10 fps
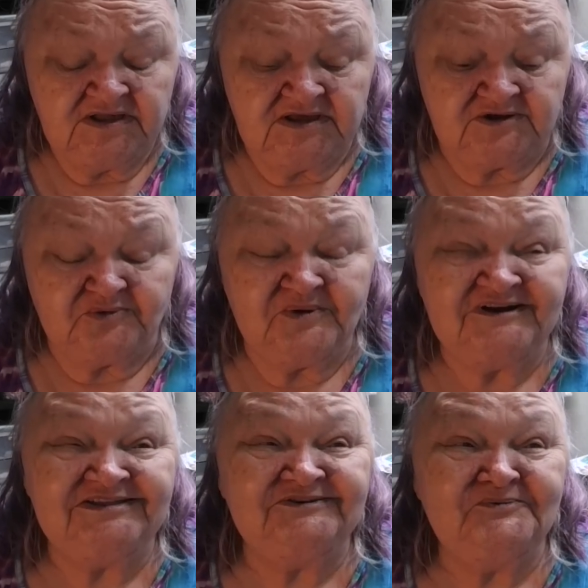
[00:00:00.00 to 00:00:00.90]
And
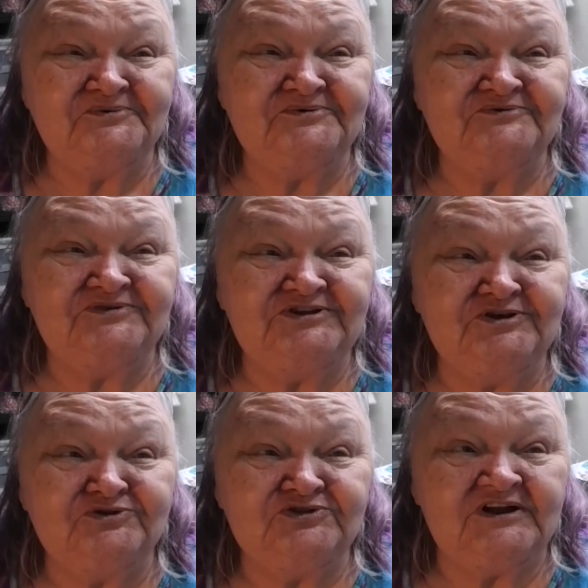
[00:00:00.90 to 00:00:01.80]
one of the
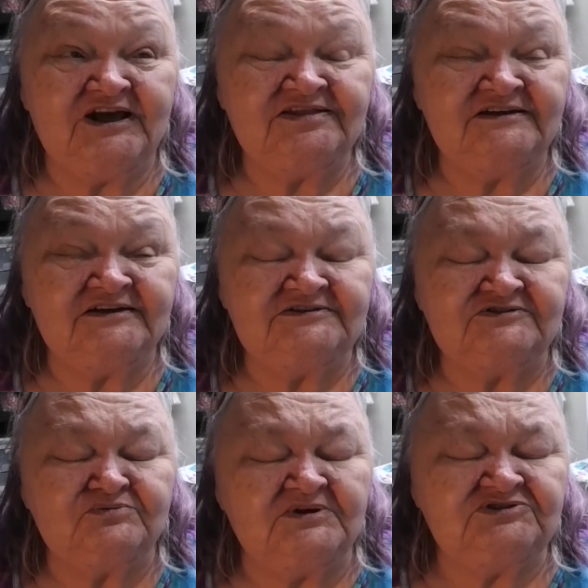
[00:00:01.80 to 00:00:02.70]
videos that I think I
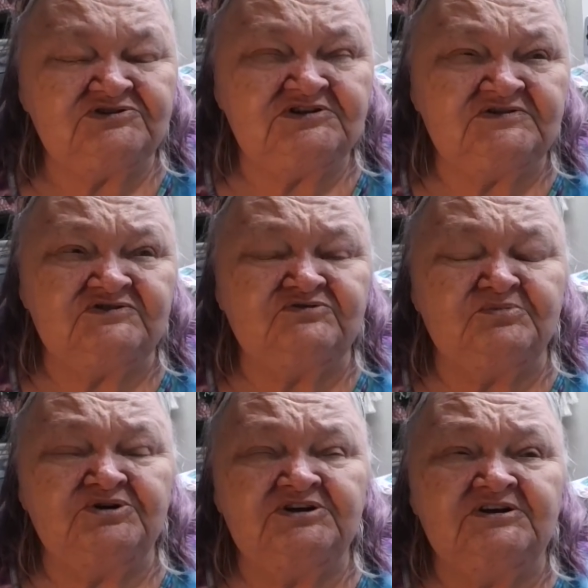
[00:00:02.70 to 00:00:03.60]
just watched it this
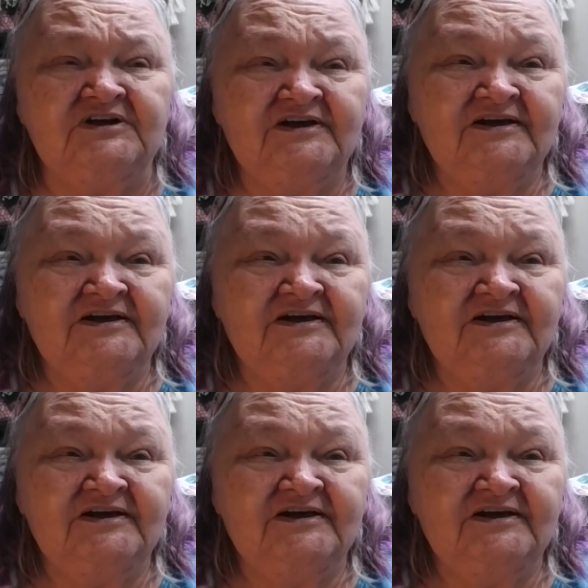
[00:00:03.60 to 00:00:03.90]
morning,